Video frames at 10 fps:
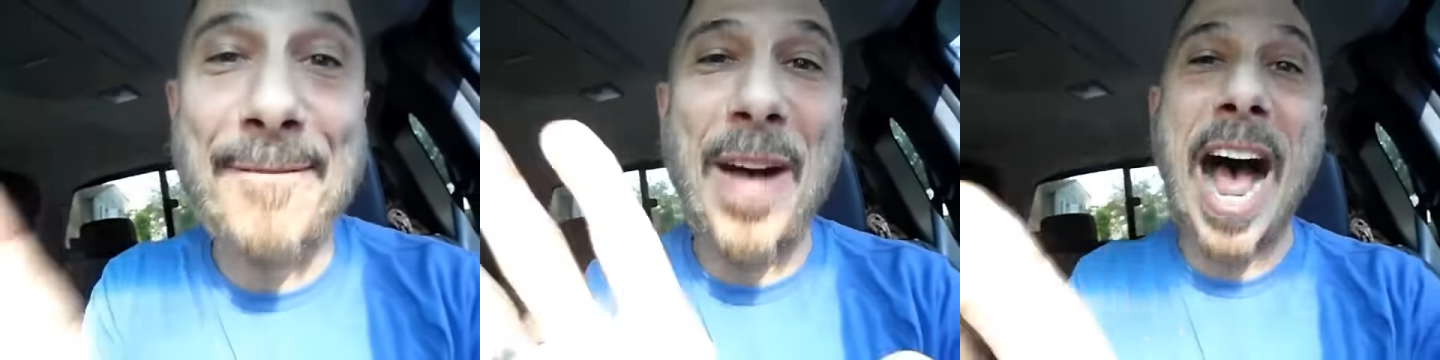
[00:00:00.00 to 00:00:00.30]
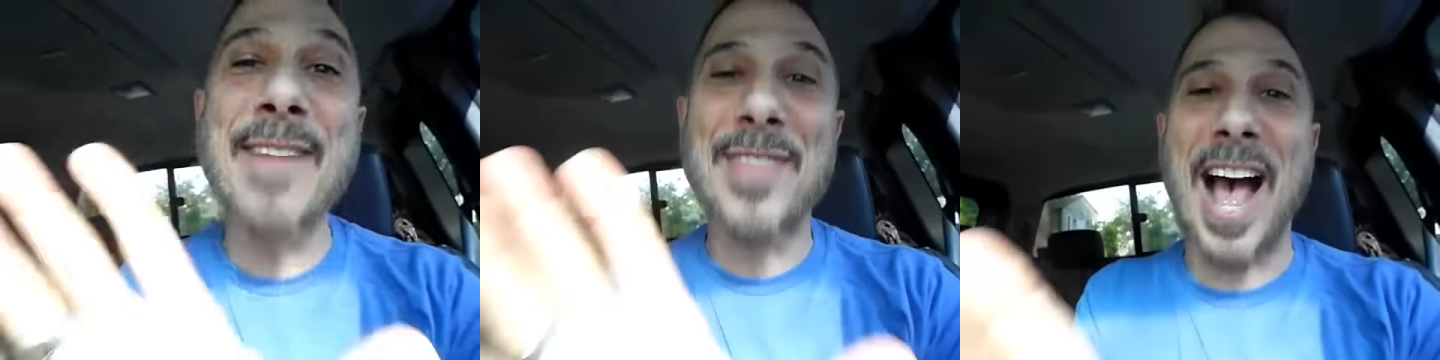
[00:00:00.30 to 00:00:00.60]
it,
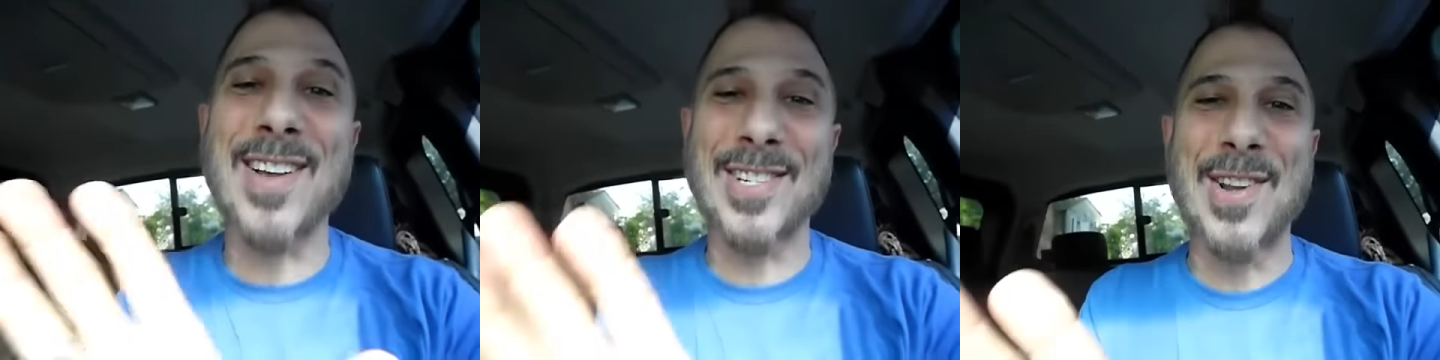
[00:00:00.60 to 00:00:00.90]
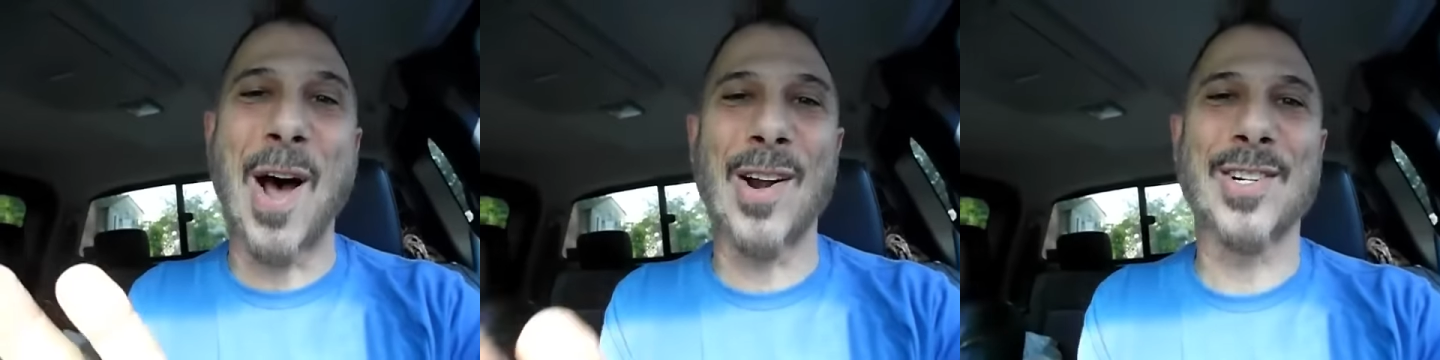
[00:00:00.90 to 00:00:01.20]

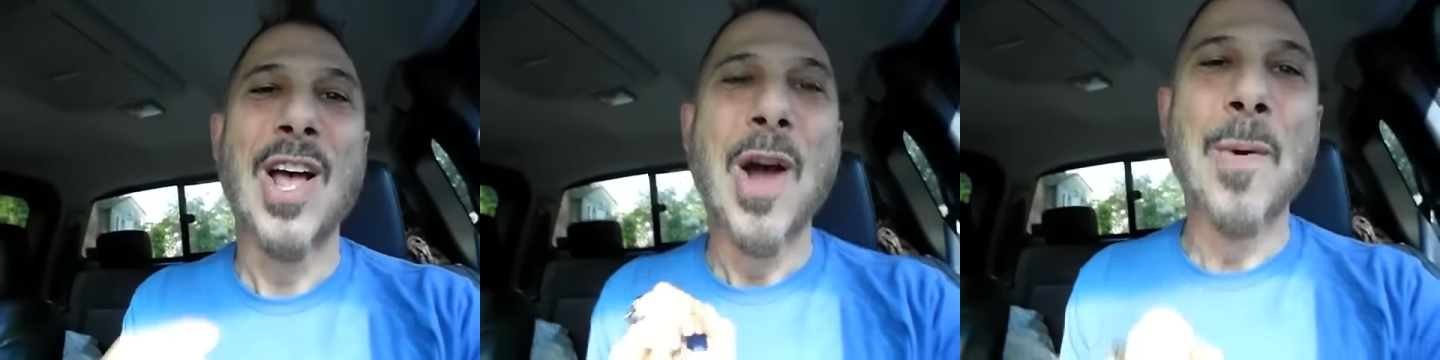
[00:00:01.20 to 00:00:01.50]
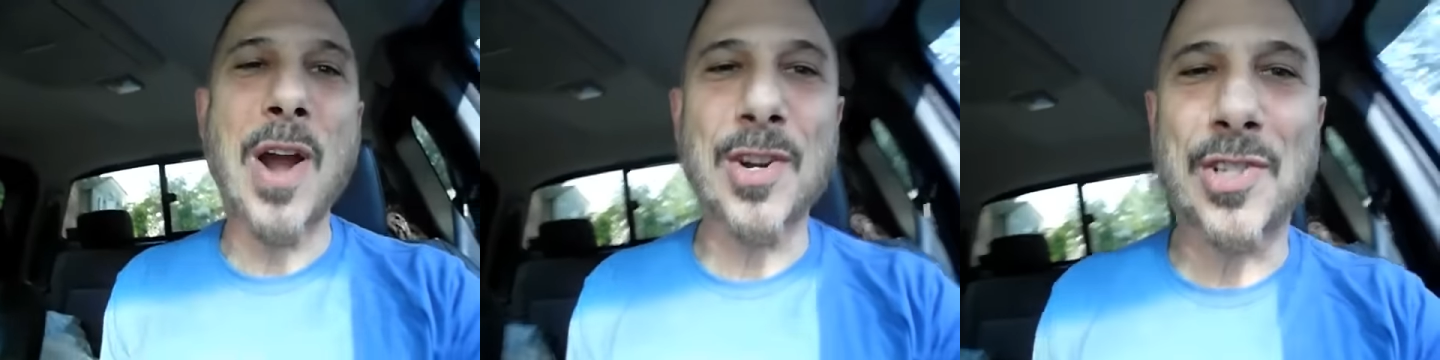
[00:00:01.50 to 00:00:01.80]
$5,000.
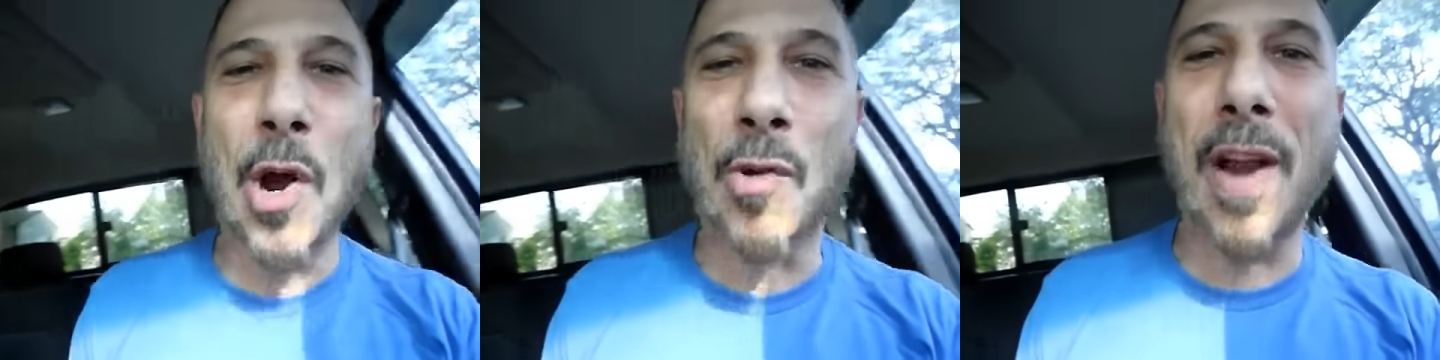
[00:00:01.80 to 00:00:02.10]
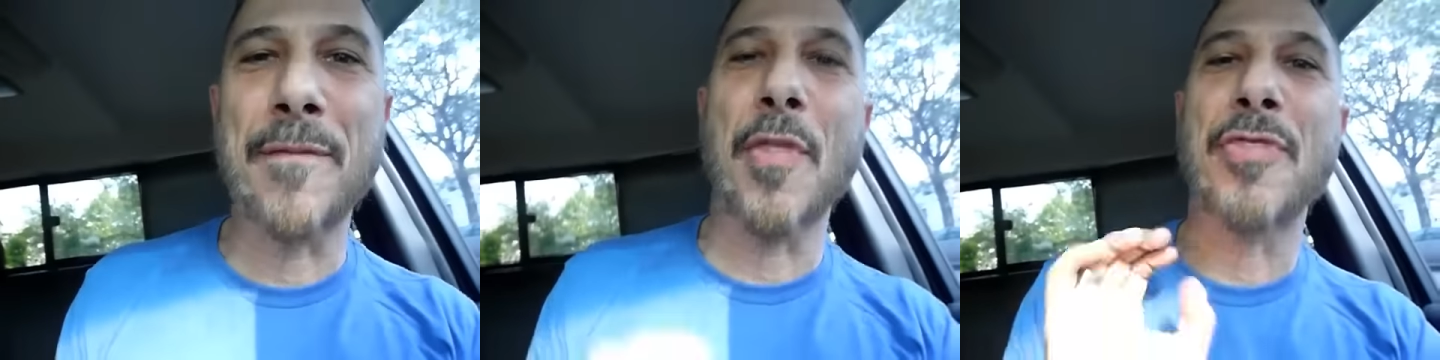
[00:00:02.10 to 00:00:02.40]
We are so
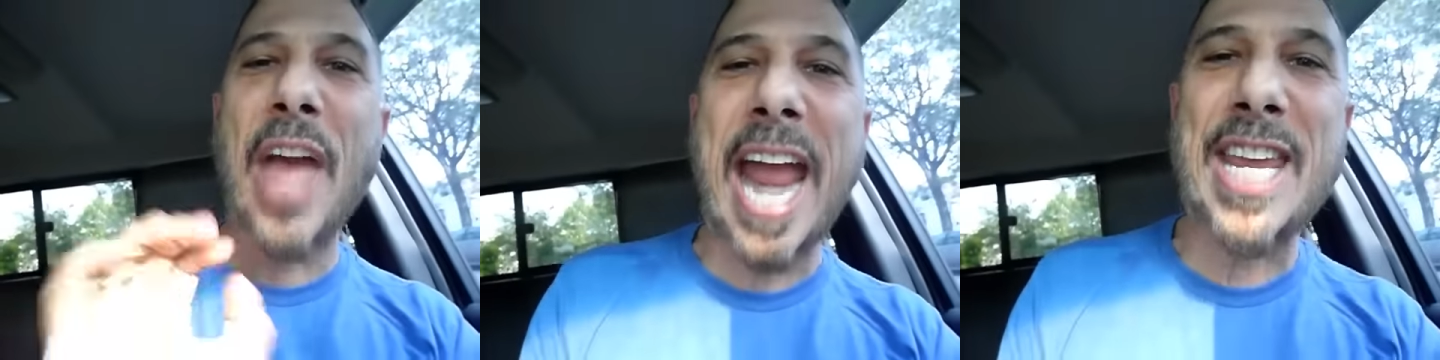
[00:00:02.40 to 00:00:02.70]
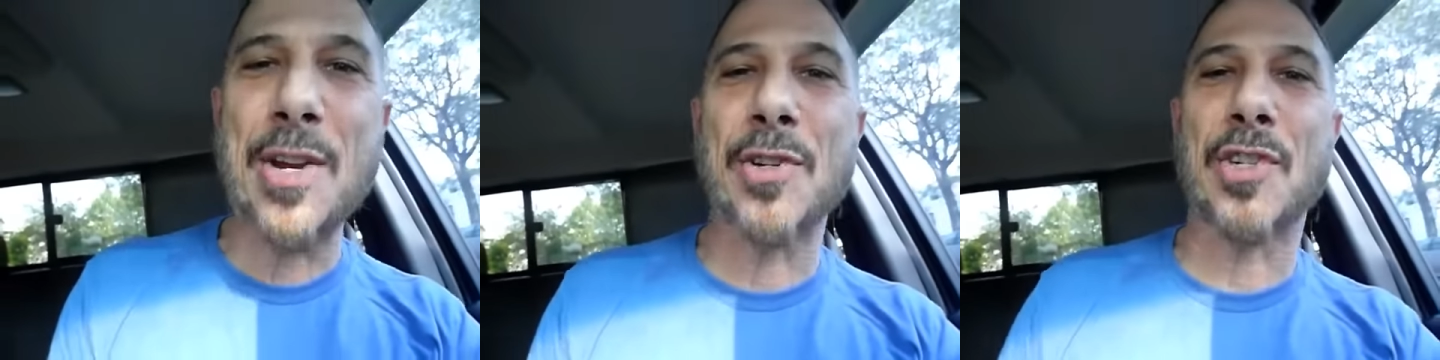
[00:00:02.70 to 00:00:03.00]
grateful.
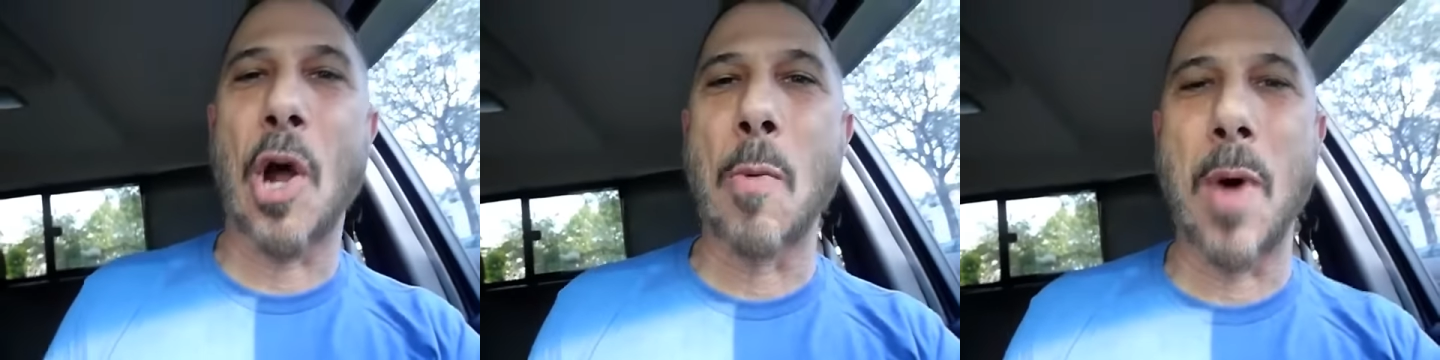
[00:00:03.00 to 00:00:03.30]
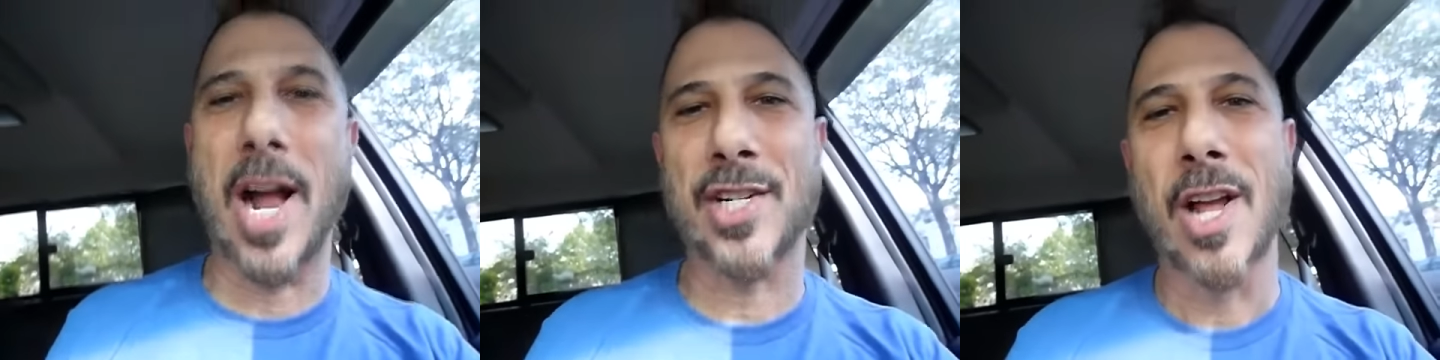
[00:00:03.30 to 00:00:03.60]
Thank you so
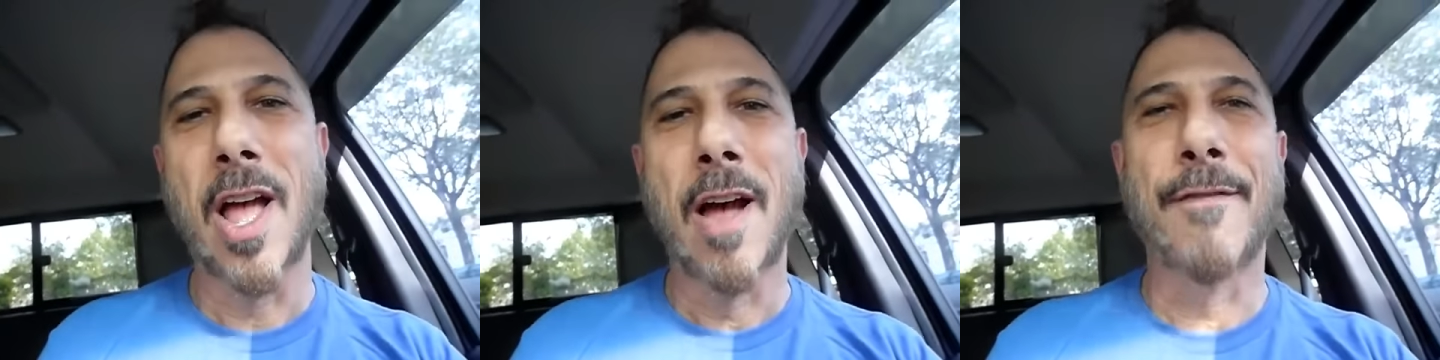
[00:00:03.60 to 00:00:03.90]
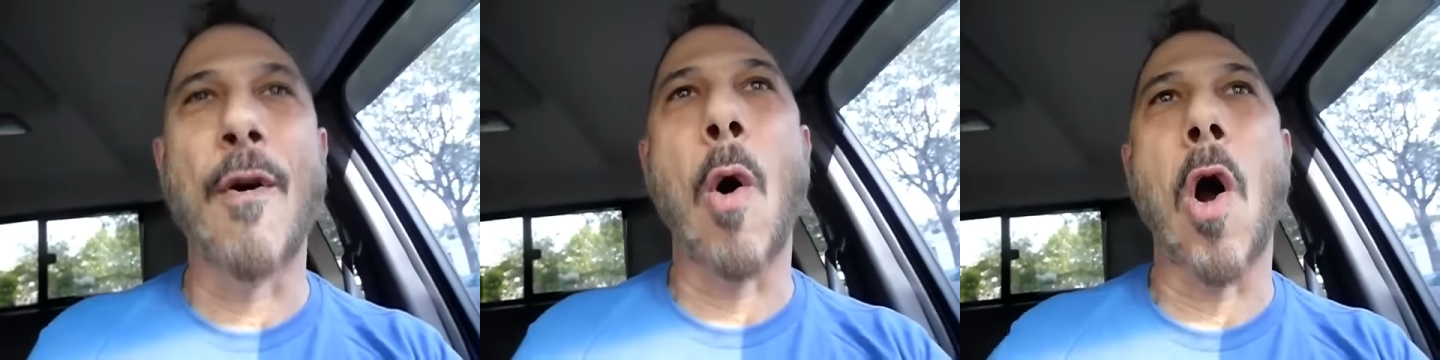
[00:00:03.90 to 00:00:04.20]
much
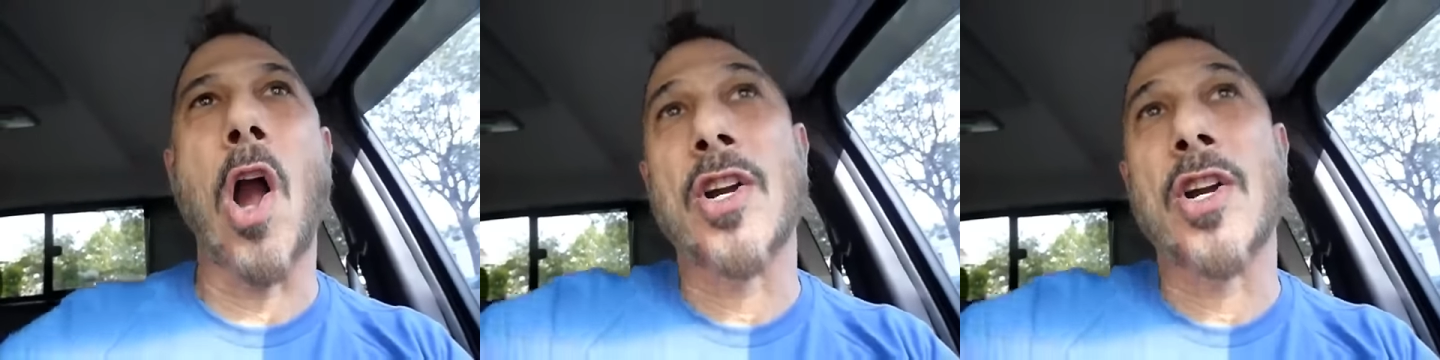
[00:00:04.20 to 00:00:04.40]
for